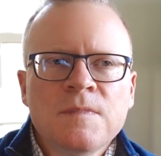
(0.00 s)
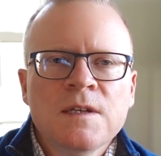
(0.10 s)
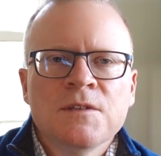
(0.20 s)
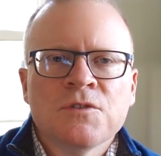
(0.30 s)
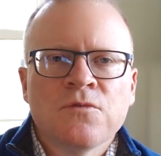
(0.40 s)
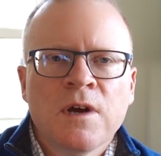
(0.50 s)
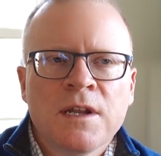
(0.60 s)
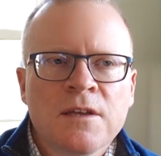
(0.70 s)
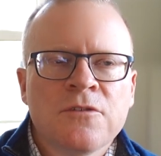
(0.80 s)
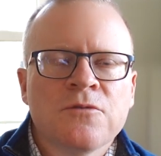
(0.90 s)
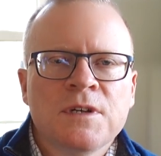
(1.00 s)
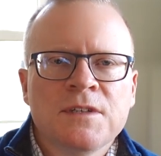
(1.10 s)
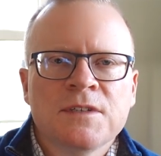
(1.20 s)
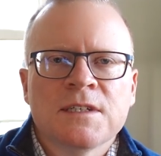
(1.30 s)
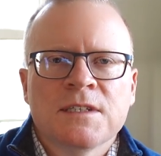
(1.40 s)
that's running 3,
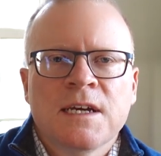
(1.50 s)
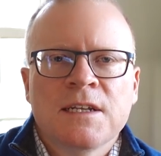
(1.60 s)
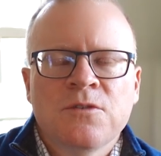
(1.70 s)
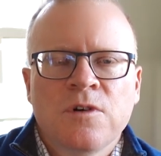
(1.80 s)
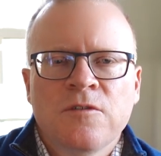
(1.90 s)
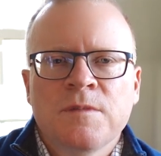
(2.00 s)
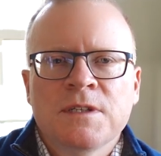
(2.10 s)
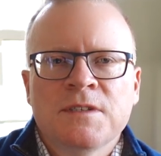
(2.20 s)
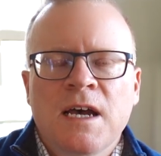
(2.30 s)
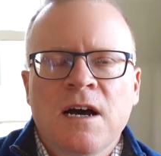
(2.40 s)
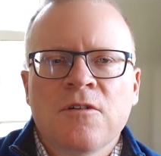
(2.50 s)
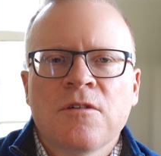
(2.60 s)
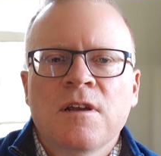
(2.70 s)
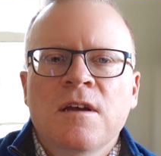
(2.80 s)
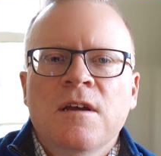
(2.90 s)
6, 9, 12 months
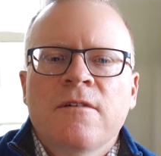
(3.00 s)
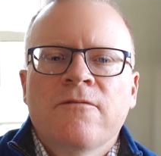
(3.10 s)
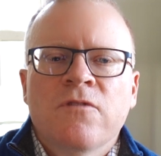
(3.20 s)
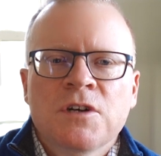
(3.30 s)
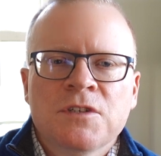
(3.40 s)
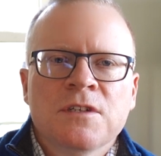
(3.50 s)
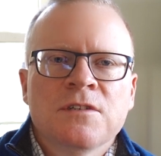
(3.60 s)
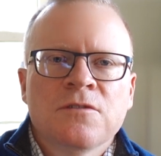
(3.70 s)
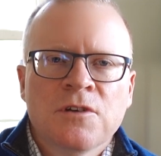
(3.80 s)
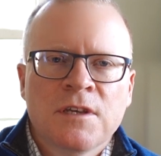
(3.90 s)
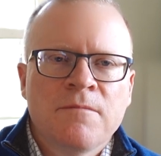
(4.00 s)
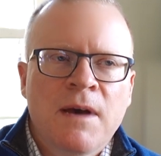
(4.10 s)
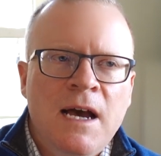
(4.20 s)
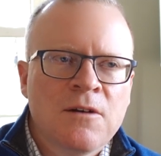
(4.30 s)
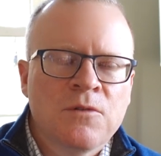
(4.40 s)
out versus looking
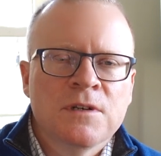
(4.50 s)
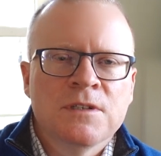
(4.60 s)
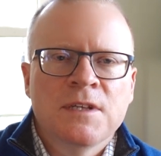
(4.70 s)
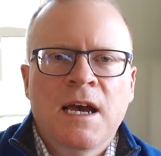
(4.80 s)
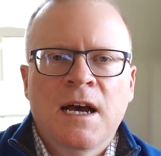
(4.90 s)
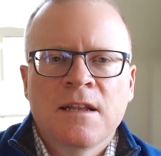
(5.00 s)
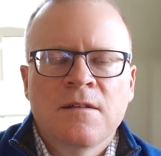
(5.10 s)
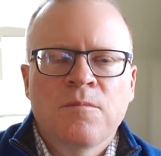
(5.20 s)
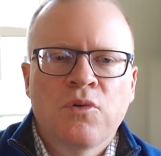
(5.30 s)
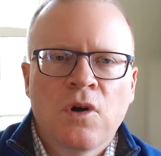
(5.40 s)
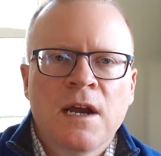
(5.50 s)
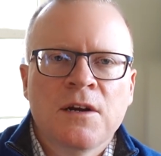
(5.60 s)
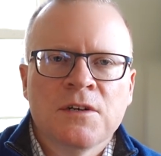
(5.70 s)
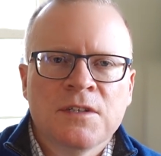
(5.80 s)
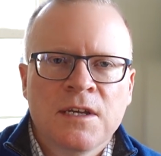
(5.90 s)
backwards at
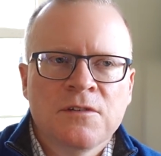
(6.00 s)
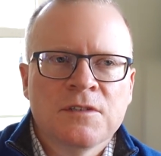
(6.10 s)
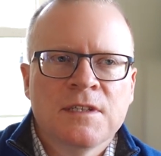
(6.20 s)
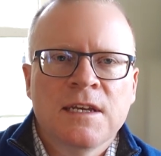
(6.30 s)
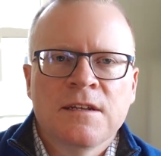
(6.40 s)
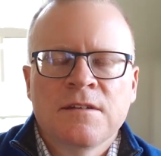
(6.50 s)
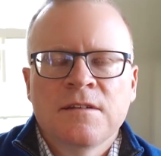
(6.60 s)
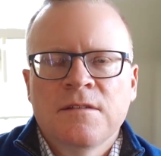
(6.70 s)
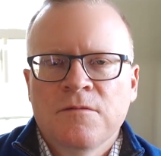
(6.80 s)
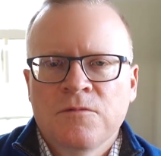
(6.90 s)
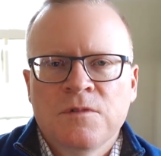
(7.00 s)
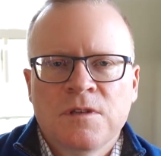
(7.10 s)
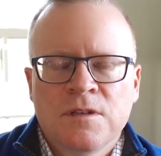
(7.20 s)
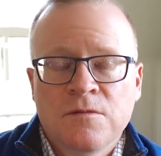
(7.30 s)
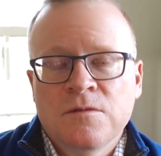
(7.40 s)
prior sales data,
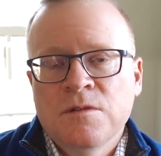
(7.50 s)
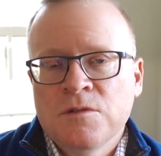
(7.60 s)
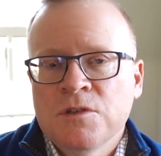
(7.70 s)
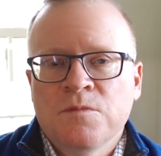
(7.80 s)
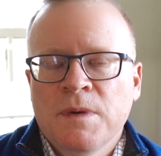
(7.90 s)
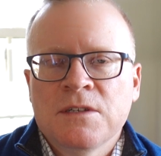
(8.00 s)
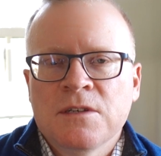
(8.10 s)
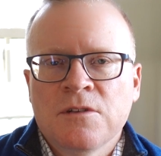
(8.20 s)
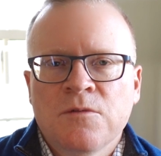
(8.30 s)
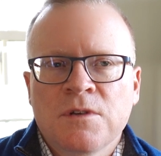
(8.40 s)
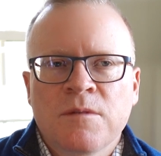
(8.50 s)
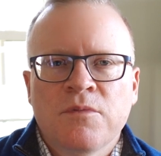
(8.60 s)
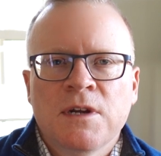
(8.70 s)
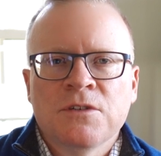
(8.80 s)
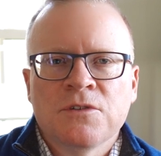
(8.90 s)
which is basically what an
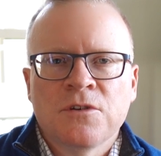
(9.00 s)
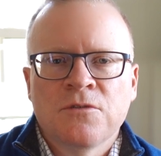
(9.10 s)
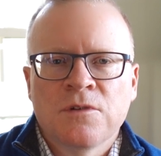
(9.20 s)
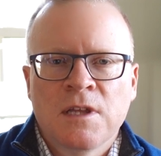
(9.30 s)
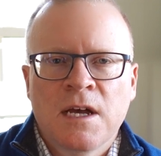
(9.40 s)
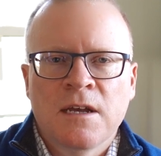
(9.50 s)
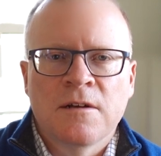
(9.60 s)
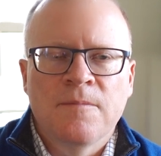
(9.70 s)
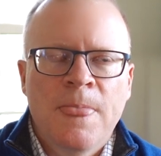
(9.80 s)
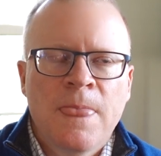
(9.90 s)
appraiser is going to rely on.